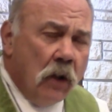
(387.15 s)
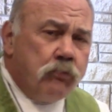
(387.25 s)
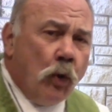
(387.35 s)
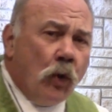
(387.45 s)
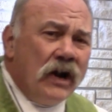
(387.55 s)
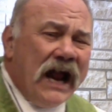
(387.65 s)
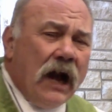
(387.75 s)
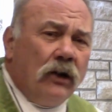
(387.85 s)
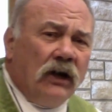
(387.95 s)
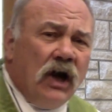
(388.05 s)
Poured
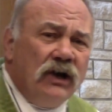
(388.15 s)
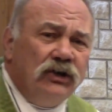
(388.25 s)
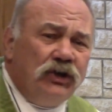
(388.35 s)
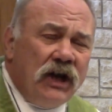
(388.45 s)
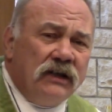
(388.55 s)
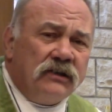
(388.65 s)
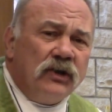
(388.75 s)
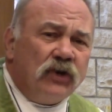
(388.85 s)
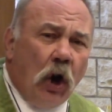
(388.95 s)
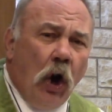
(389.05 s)
out on
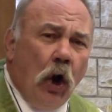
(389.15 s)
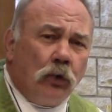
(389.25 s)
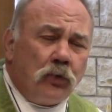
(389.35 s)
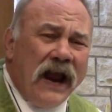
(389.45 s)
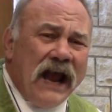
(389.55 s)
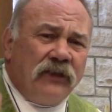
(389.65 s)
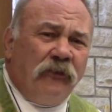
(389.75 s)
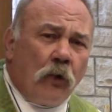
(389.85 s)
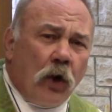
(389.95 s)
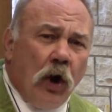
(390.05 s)
Jesus, all wrath
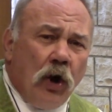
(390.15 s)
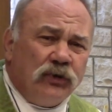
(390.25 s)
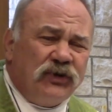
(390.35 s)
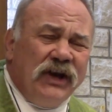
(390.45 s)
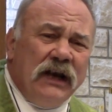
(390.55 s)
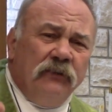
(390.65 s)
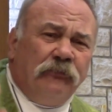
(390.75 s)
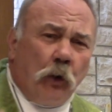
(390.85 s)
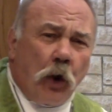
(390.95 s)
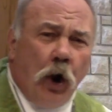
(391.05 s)
for all sin,
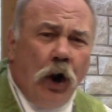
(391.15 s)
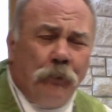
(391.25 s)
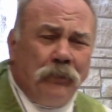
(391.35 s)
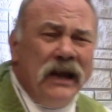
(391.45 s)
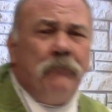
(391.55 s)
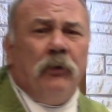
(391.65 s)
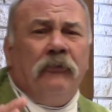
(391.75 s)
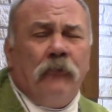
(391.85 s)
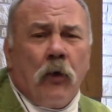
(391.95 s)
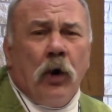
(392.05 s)
for all people,
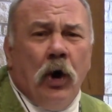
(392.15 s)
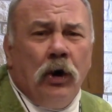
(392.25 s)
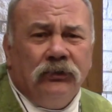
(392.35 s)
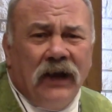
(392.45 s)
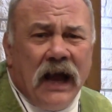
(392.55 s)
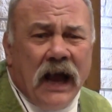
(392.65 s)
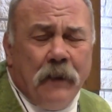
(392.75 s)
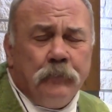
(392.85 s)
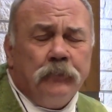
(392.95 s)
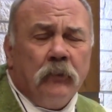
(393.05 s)
for all
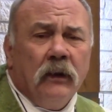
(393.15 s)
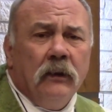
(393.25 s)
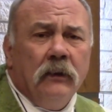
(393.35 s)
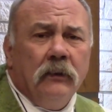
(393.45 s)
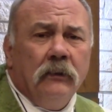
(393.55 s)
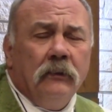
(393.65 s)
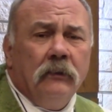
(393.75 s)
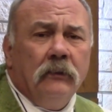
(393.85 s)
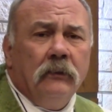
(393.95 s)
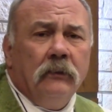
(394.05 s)
time.
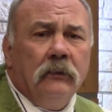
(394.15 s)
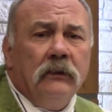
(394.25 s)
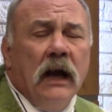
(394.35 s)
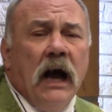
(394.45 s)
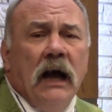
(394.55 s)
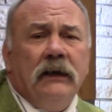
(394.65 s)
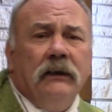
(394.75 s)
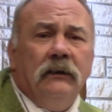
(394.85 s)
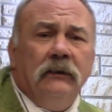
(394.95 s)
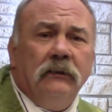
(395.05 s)

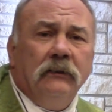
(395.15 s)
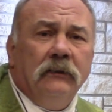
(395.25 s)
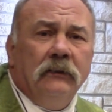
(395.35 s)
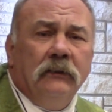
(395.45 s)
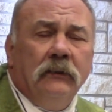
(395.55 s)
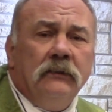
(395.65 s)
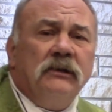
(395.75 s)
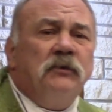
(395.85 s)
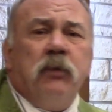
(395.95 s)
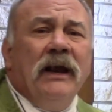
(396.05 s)
God
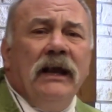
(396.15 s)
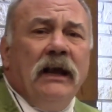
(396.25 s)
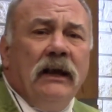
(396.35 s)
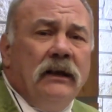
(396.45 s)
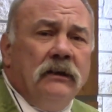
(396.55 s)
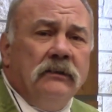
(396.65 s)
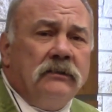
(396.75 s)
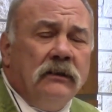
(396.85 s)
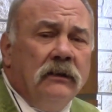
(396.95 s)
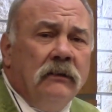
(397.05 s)
displaying
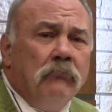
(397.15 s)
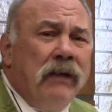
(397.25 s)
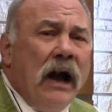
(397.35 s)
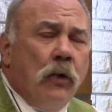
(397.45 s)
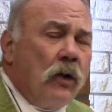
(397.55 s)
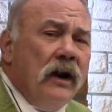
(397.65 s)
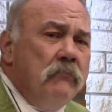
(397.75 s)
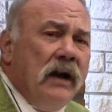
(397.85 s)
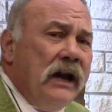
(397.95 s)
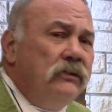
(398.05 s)
his power and
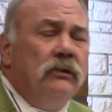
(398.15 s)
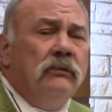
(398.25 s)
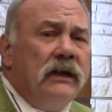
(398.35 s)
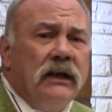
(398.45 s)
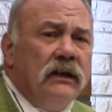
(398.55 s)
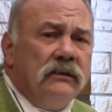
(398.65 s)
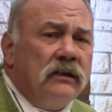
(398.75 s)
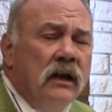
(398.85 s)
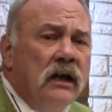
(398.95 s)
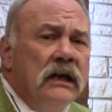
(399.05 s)
might, doing his
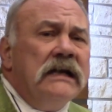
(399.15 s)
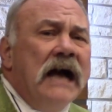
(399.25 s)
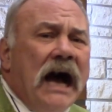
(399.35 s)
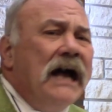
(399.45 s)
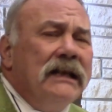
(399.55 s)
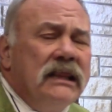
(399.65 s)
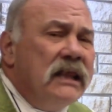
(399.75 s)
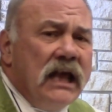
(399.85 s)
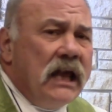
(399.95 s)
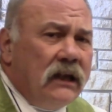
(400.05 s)
God
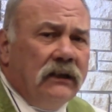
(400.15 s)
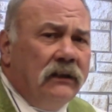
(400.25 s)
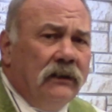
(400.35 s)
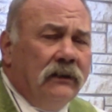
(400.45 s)
thing